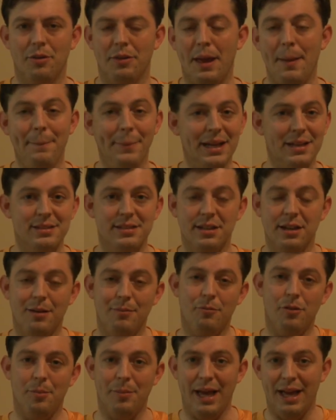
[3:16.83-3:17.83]
They mix it up
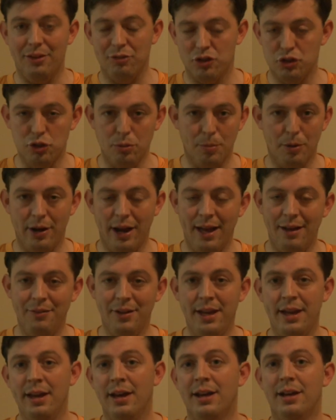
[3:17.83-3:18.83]
from super
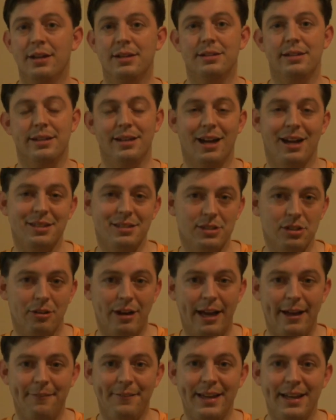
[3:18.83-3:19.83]
heavy to not so
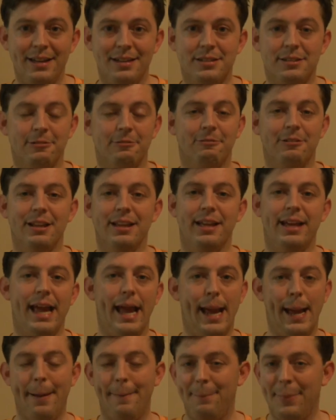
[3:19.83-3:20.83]
heavy to really
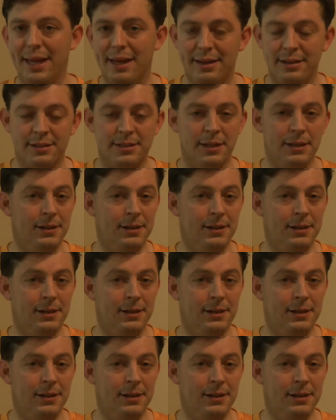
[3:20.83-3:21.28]
ambient.